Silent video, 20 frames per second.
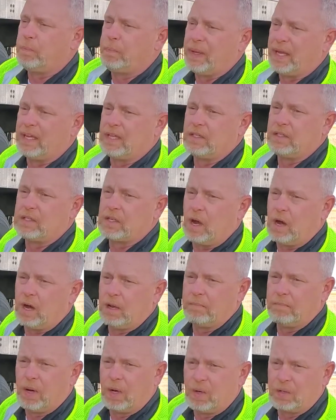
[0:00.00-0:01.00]
pins
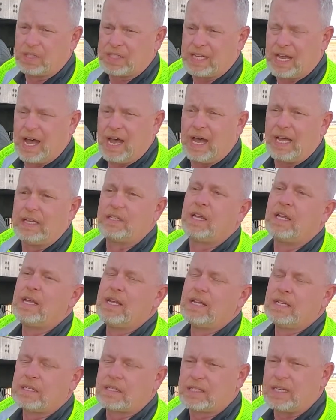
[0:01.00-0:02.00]
on both sides
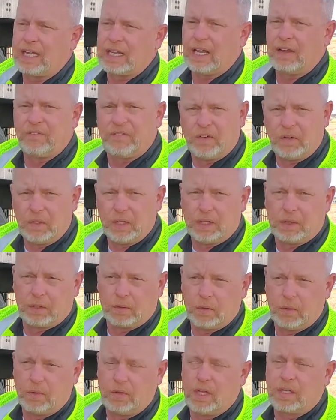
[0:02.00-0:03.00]
sticking fully
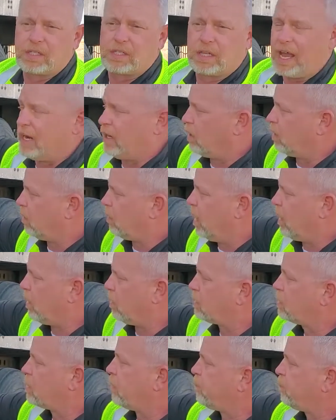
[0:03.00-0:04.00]
through the slider
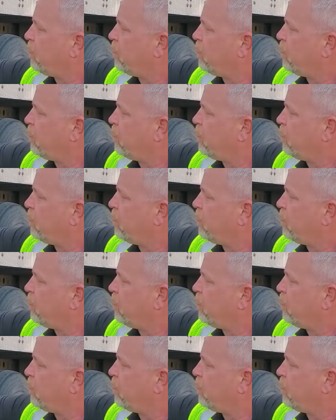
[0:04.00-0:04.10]
rails.